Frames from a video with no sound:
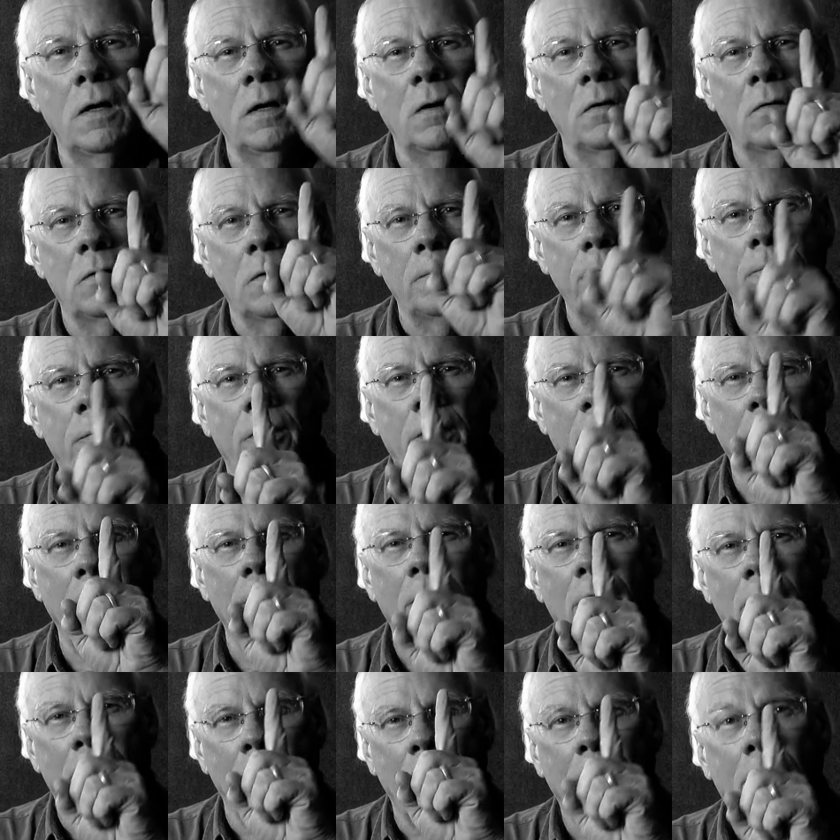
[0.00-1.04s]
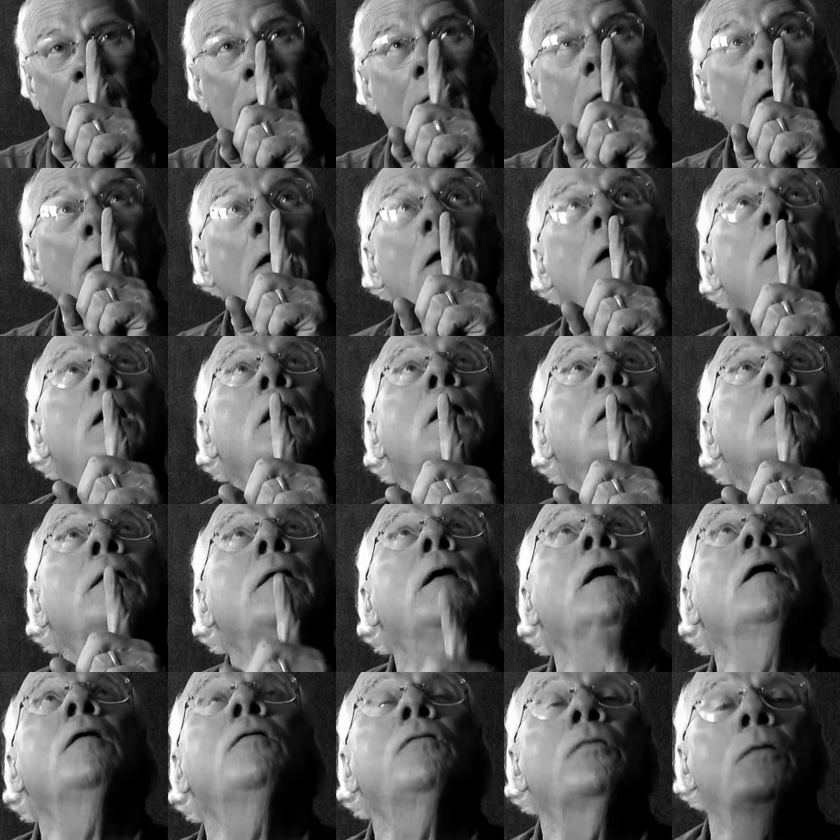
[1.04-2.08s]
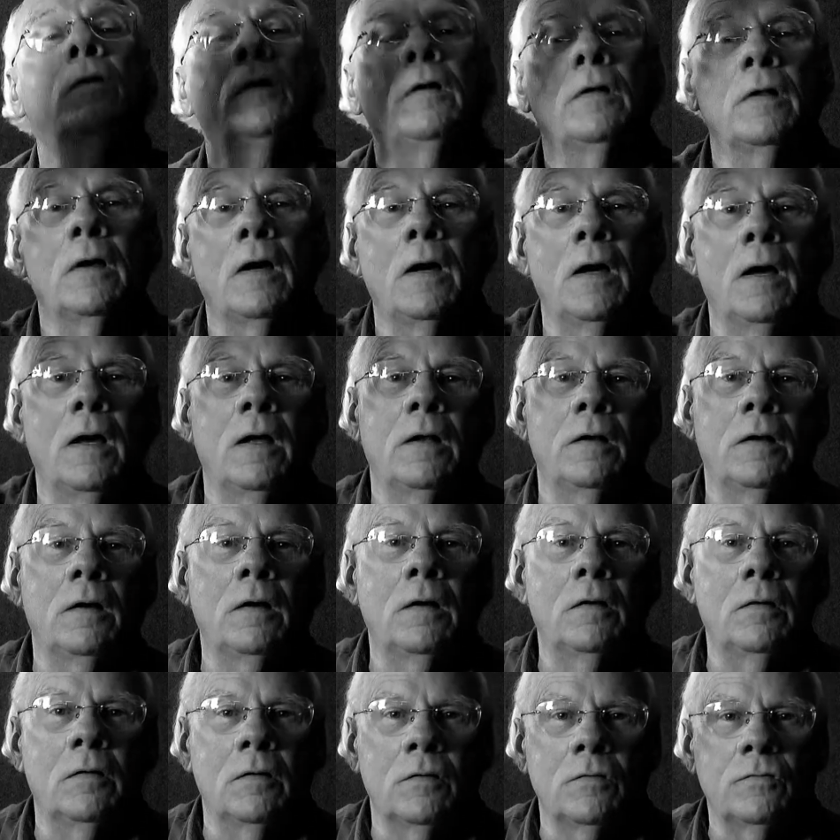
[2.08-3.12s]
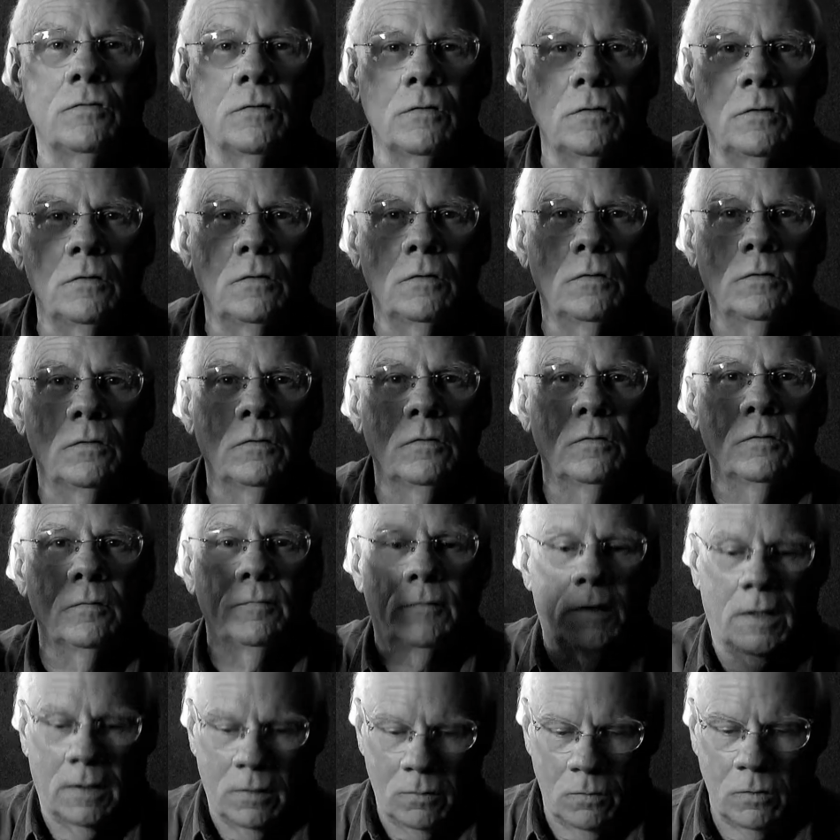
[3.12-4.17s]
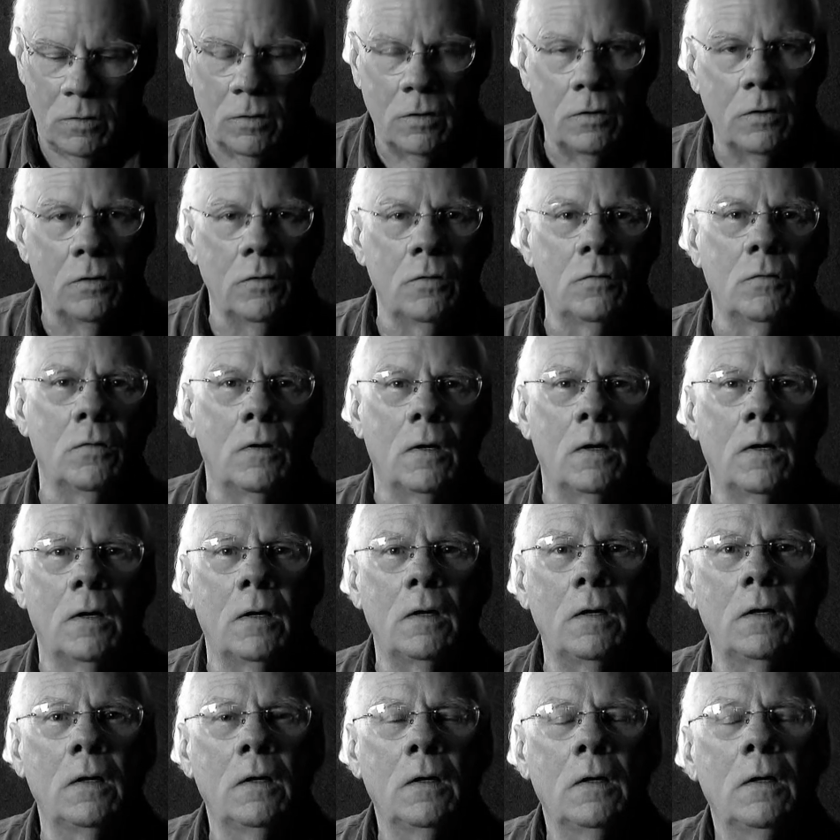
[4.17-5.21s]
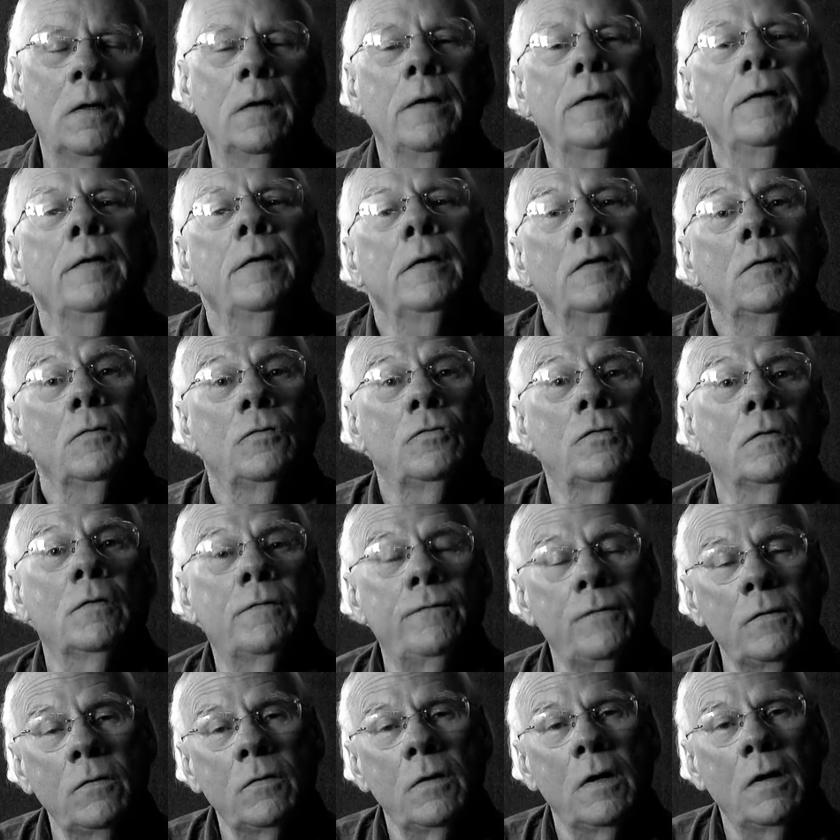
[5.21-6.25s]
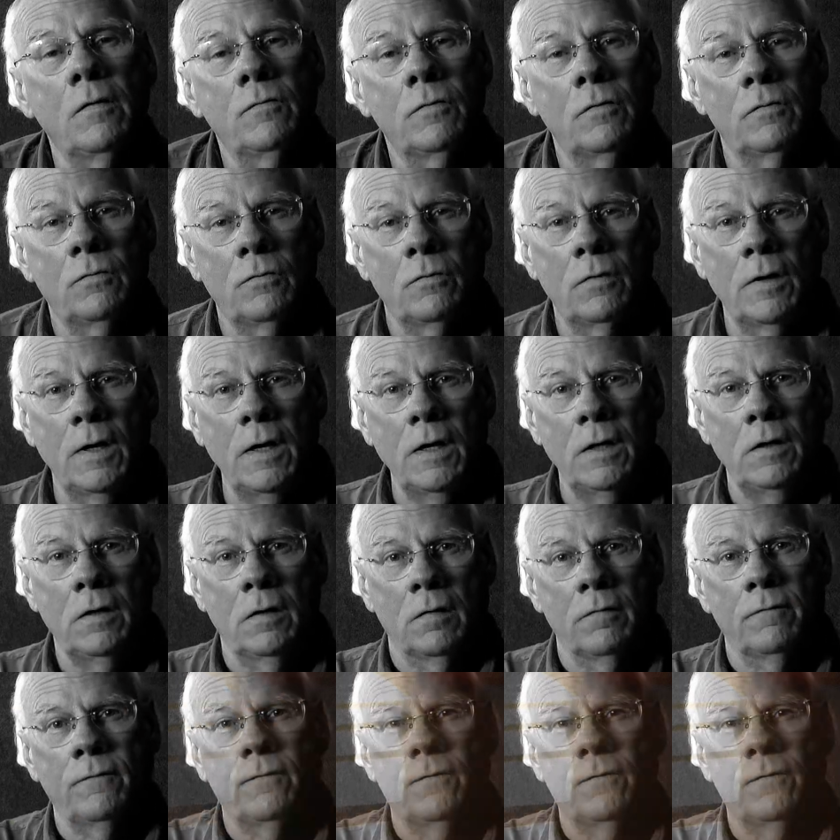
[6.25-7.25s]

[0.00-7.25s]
out up there, right? That's where the hot air is in your home, not where you are. So if you have a radiant